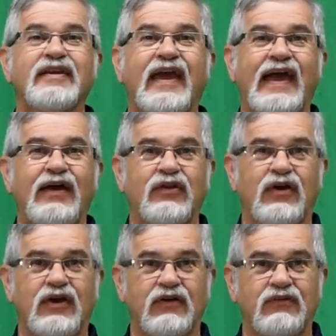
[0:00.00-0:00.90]
it out
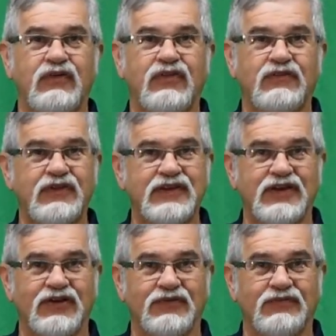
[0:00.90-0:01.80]
of the
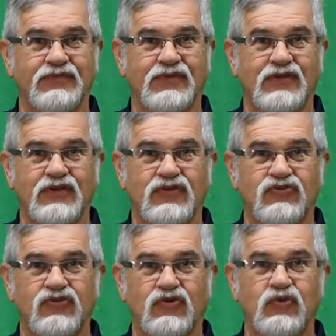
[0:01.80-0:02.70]
video.
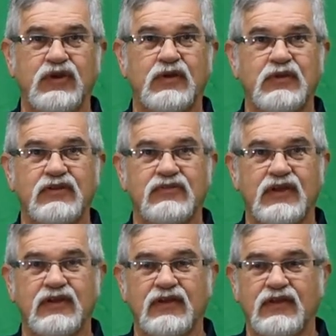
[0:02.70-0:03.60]
So we come in and
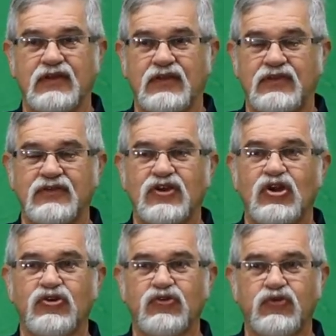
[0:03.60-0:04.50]
say, this
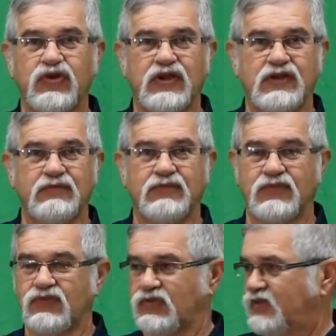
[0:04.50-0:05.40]
color green,
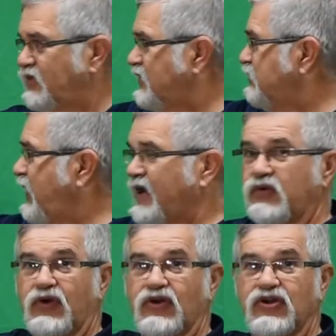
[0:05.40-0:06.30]
this
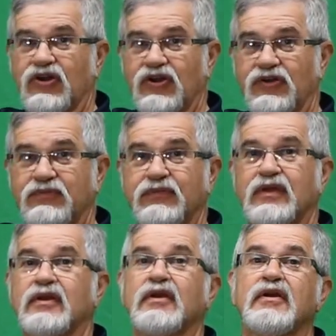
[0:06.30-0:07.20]
background color,
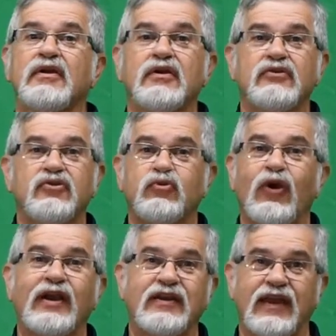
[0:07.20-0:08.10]

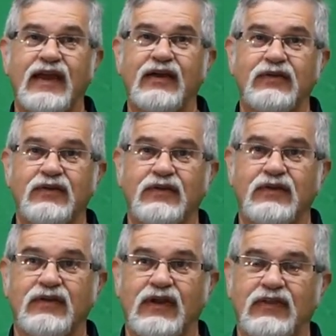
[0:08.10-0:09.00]
subtract it out,
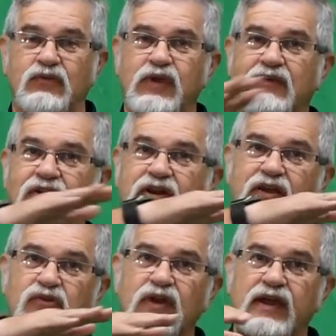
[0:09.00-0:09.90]
and then we have
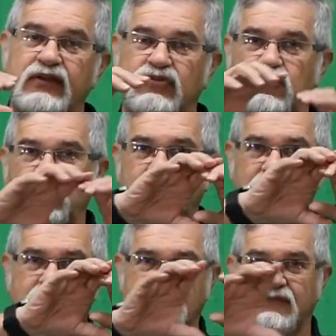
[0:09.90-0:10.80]
another line. So we
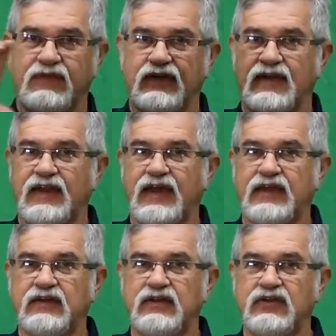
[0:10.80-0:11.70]
got this
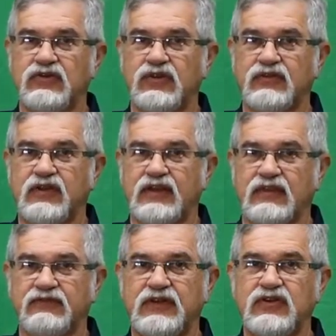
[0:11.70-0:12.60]
line here that's got
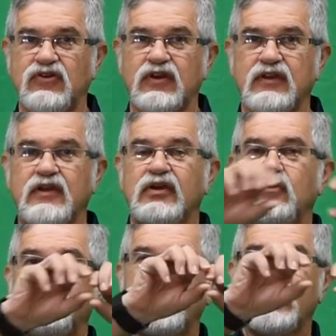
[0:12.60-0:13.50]
the video on it.
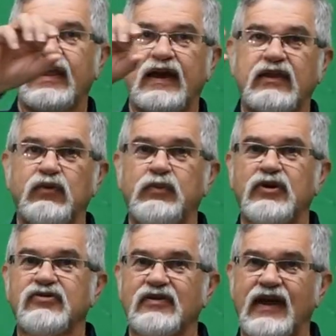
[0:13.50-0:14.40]
We've got a line that we put
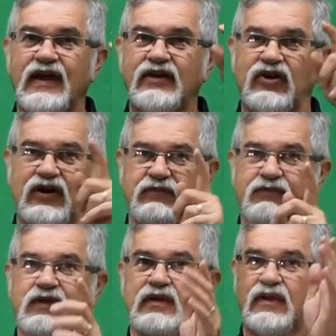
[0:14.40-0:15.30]
a slide on,
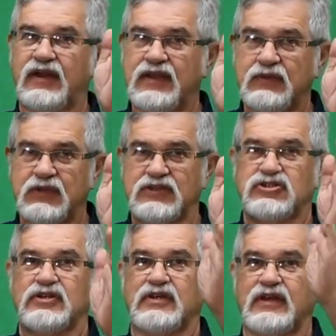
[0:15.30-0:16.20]
an
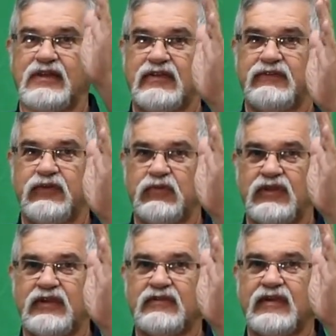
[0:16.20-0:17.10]
image, and say from
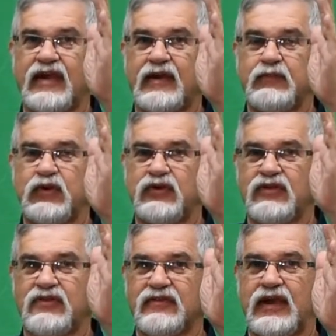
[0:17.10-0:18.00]
this time period to
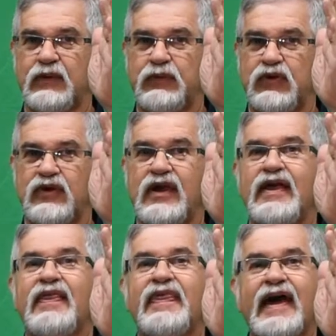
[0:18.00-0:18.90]
this time period,
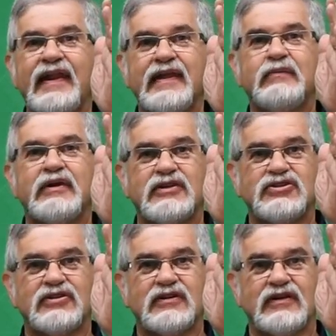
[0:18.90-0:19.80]
that image